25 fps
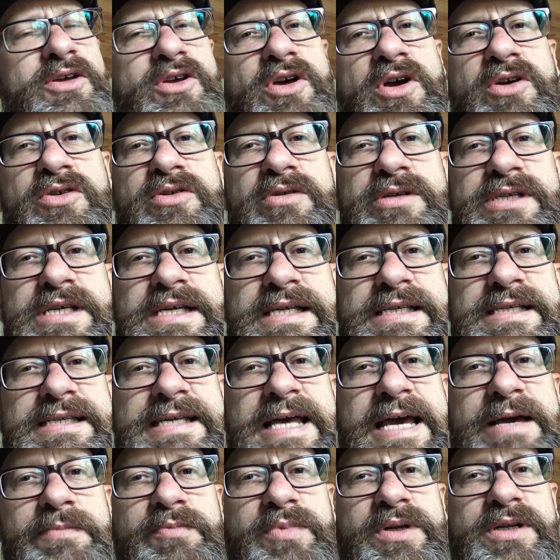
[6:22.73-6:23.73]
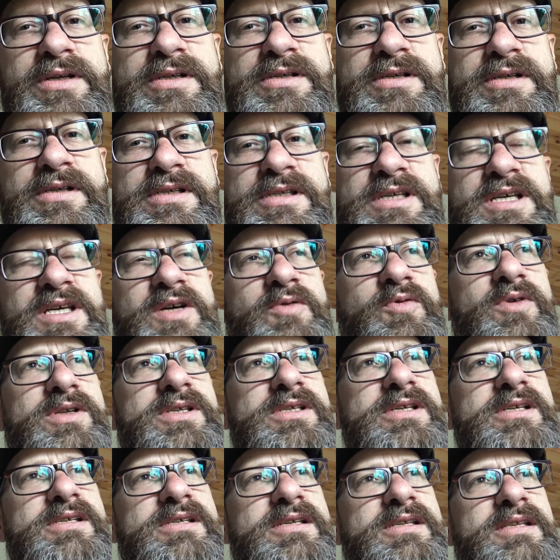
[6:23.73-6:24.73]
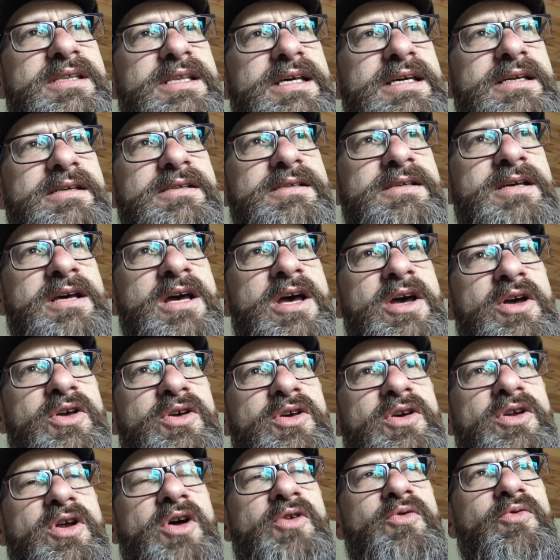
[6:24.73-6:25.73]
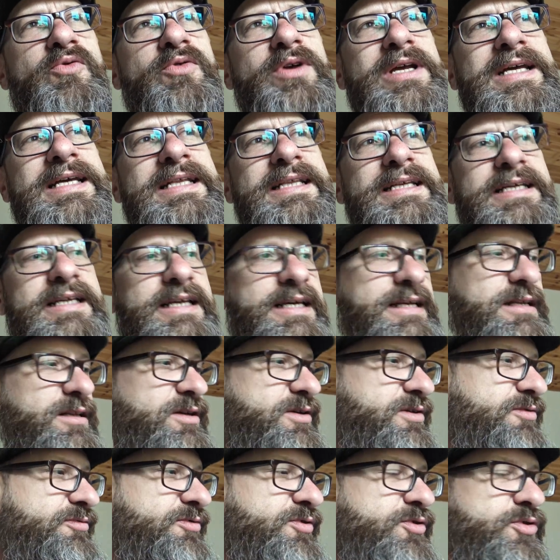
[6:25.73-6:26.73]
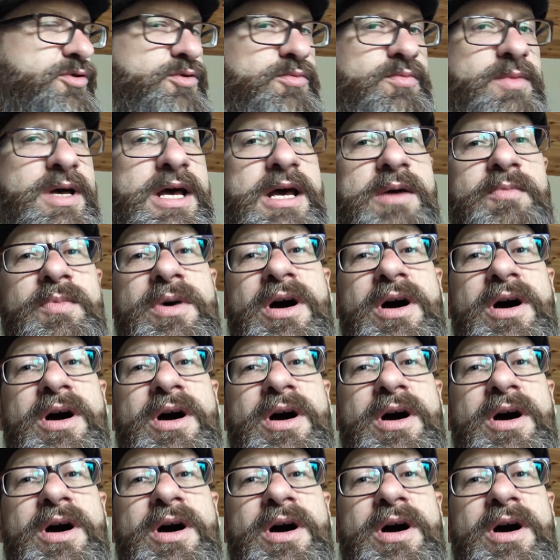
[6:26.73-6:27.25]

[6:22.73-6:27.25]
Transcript: you know, using samplers and sequences and things, you don't really need a lot of room.